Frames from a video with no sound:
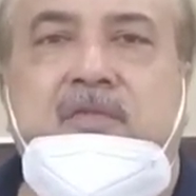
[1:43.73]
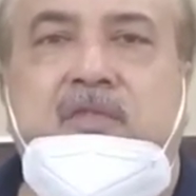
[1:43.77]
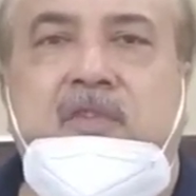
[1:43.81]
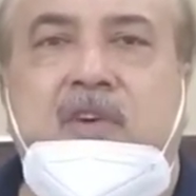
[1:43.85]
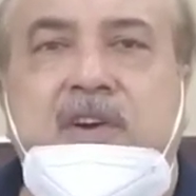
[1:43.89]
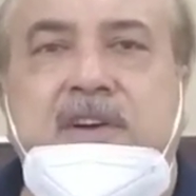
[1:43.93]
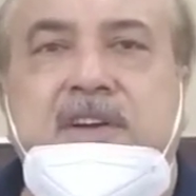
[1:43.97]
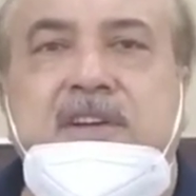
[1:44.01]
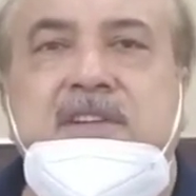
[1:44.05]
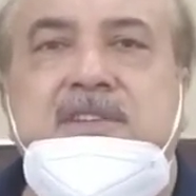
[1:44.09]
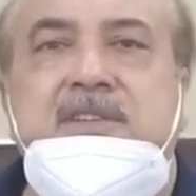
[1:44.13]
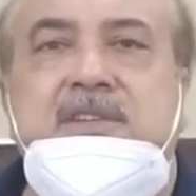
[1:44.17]

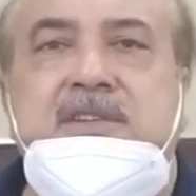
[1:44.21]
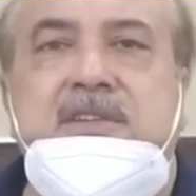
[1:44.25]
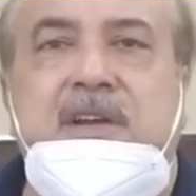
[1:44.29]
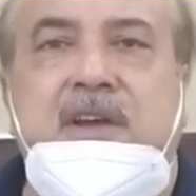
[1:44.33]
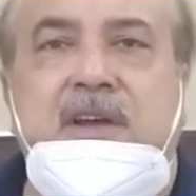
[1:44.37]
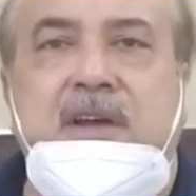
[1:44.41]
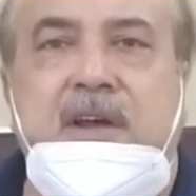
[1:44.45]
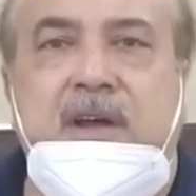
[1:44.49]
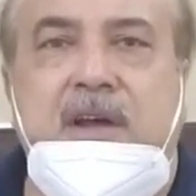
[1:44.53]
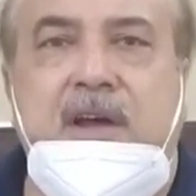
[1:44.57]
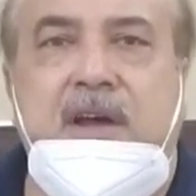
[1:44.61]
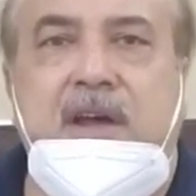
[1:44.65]
what is
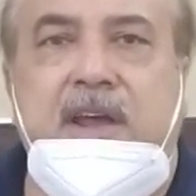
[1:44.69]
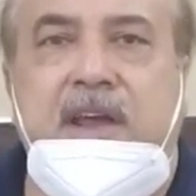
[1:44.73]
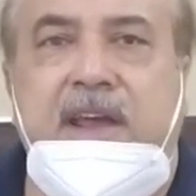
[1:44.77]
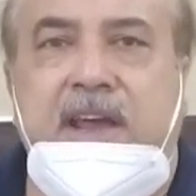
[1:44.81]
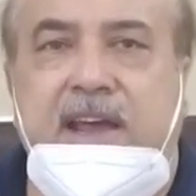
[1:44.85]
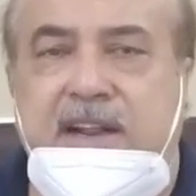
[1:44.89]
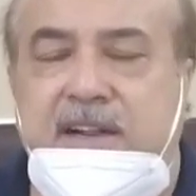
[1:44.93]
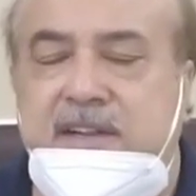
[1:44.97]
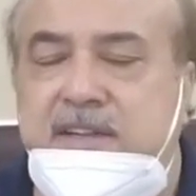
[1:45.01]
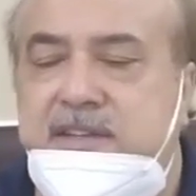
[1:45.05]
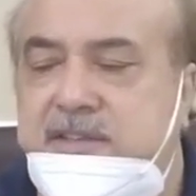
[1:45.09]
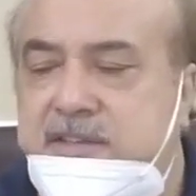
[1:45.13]
a
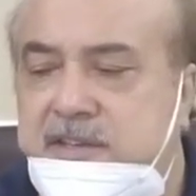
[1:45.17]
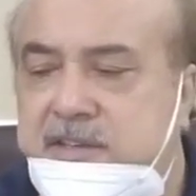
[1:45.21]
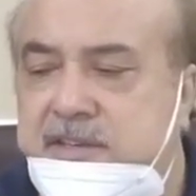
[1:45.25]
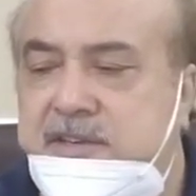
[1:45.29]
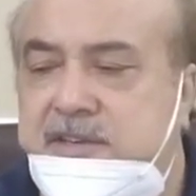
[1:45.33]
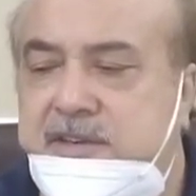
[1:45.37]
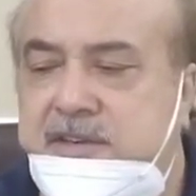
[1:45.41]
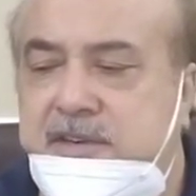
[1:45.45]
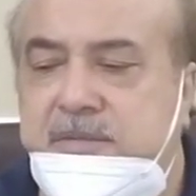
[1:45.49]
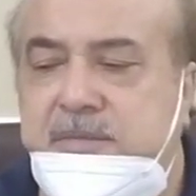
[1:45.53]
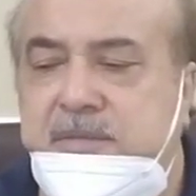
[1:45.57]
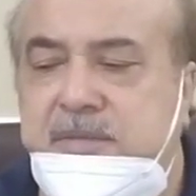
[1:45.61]
health
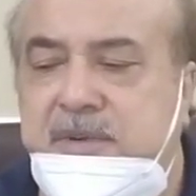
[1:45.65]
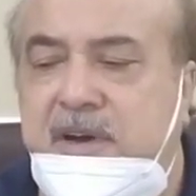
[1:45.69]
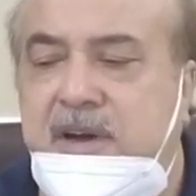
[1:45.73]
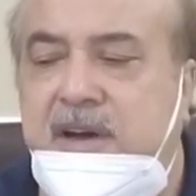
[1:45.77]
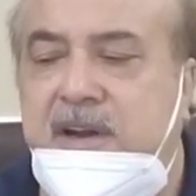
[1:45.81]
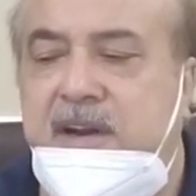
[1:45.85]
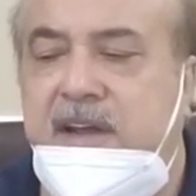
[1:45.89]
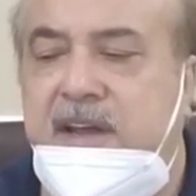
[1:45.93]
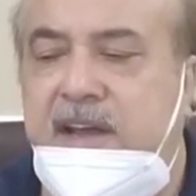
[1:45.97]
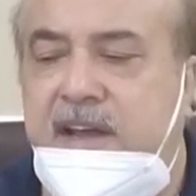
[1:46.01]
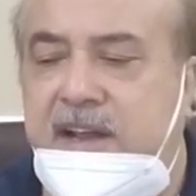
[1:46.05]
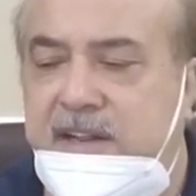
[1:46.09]
system
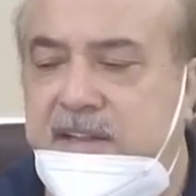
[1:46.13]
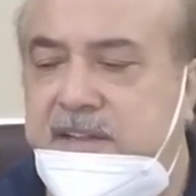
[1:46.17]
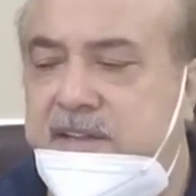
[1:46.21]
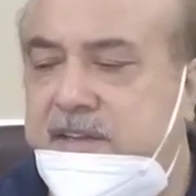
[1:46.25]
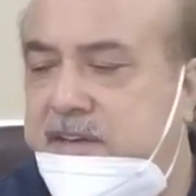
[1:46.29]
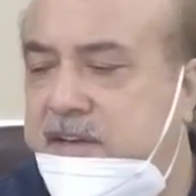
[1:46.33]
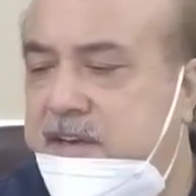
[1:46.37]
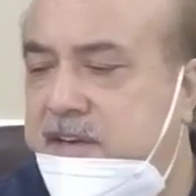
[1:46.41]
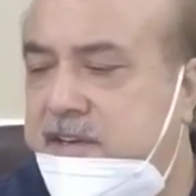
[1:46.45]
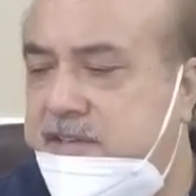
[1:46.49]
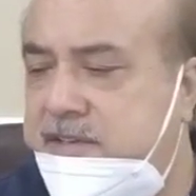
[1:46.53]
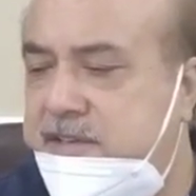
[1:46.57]
or a
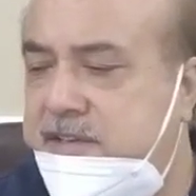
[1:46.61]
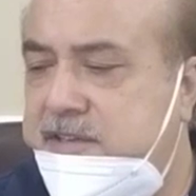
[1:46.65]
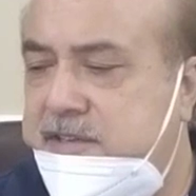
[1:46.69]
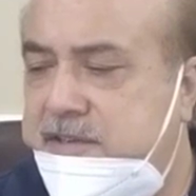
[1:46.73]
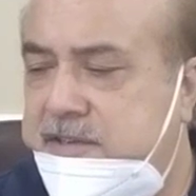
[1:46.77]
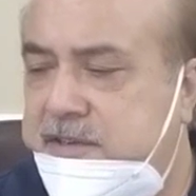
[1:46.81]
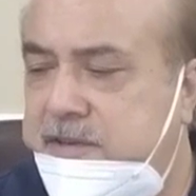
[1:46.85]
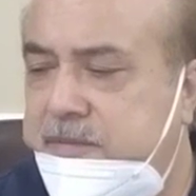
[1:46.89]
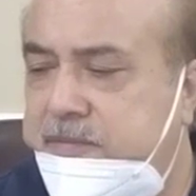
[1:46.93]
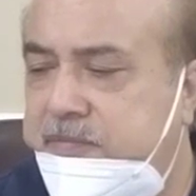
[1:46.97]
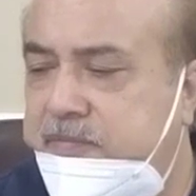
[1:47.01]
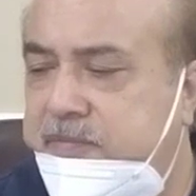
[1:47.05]
healthcare
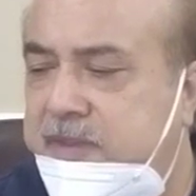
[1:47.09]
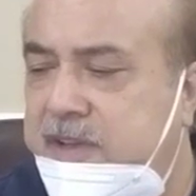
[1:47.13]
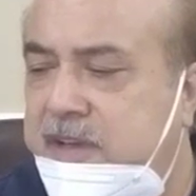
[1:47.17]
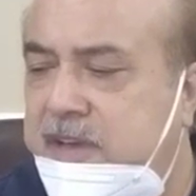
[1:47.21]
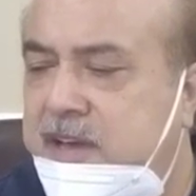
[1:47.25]
system.